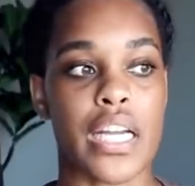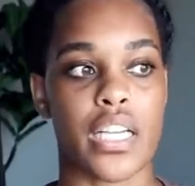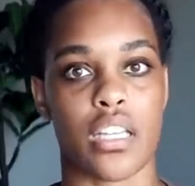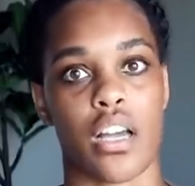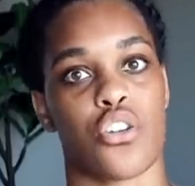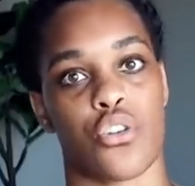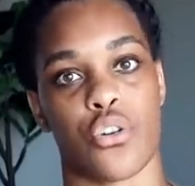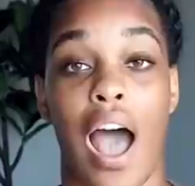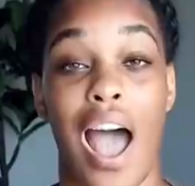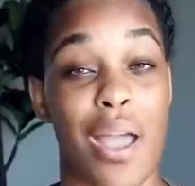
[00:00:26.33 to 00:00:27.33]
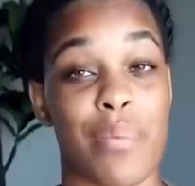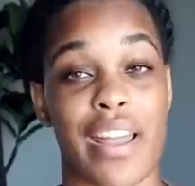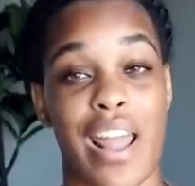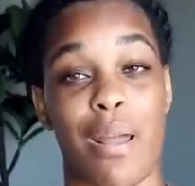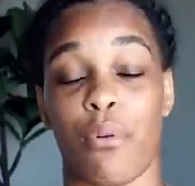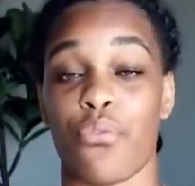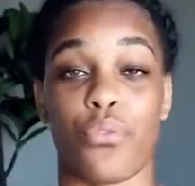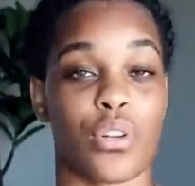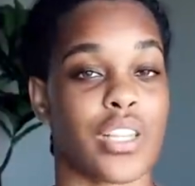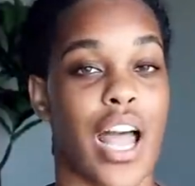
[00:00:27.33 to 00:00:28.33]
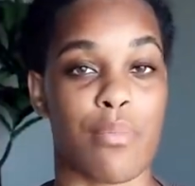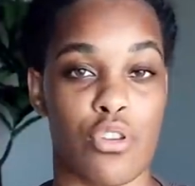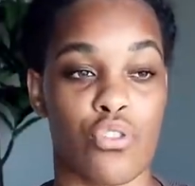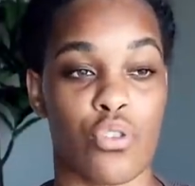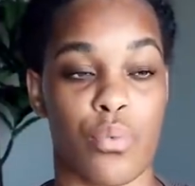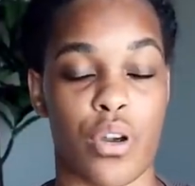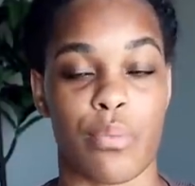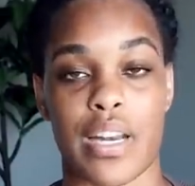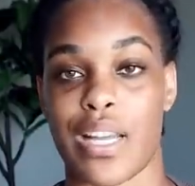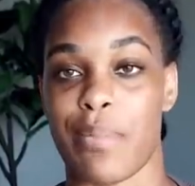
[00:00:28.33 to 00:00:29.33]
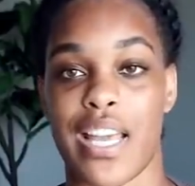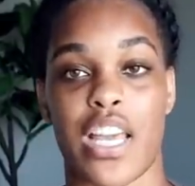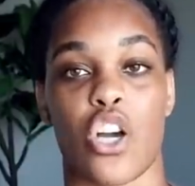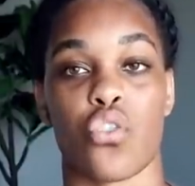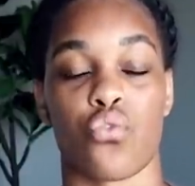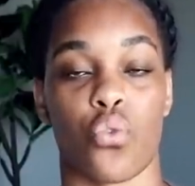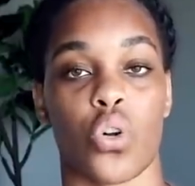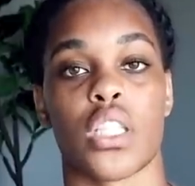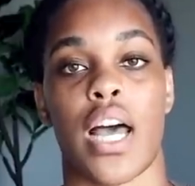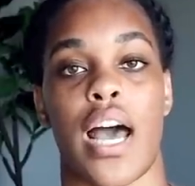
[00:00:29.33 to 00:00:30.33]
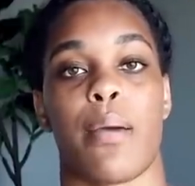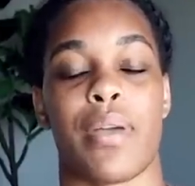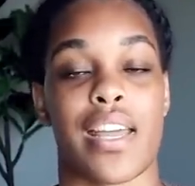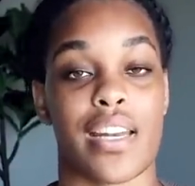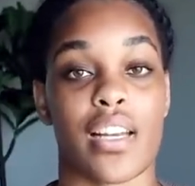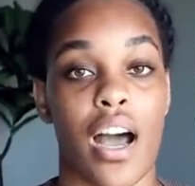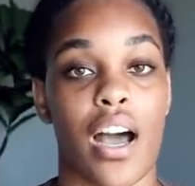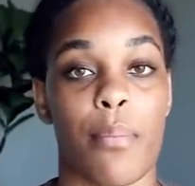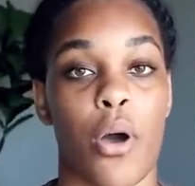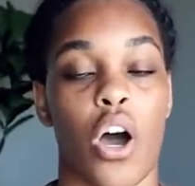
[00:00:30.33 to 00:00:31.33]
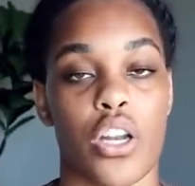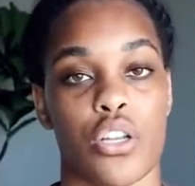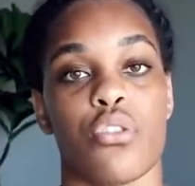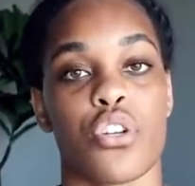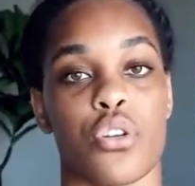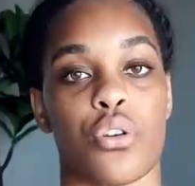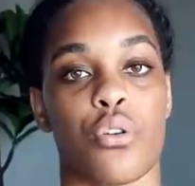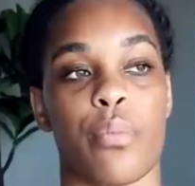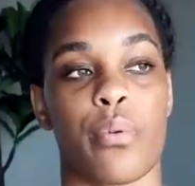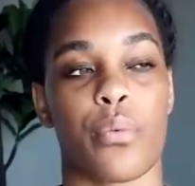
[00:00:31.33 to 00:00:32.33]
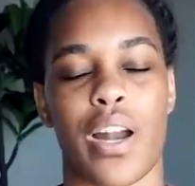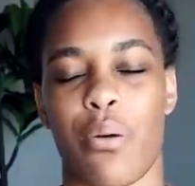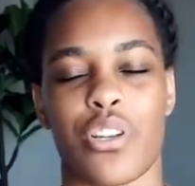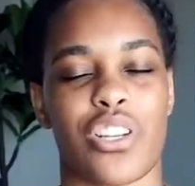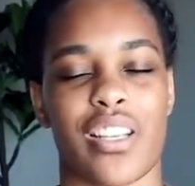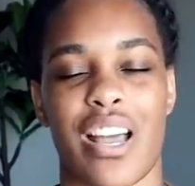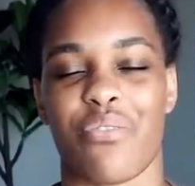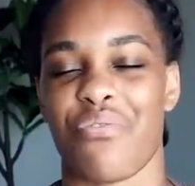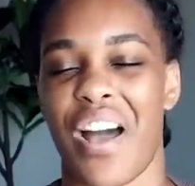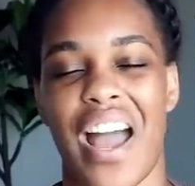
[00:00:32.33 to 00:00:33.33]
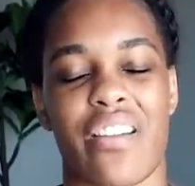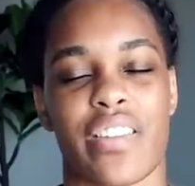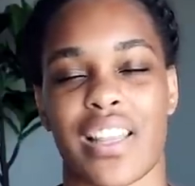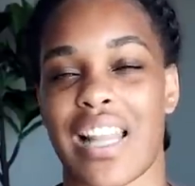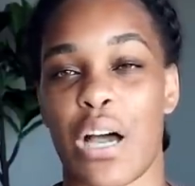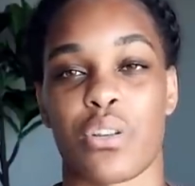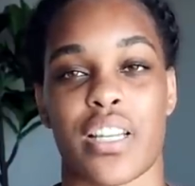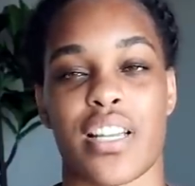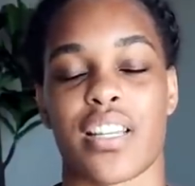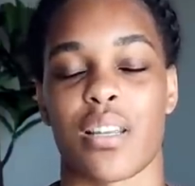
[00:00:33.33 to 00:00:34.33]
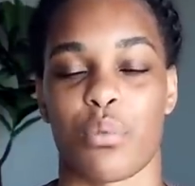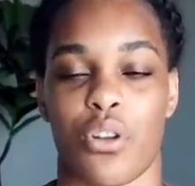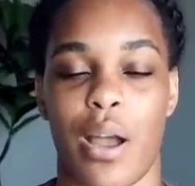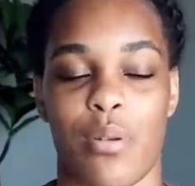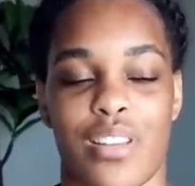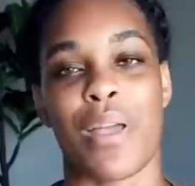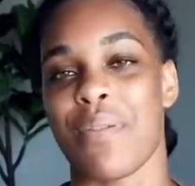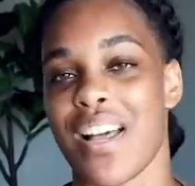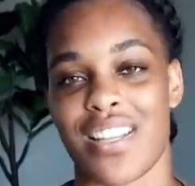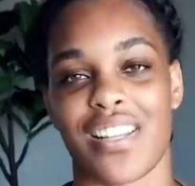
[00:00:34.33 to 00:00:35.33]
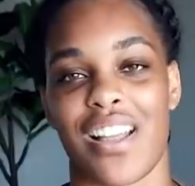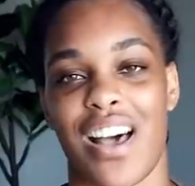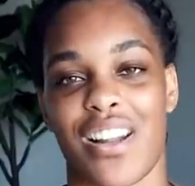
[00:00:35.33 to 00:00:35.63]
it's not true. I became a full-time YouTuber, meaning making a full-time income on YouTube when I was just at five thousand subscribers. Maybe that's a lot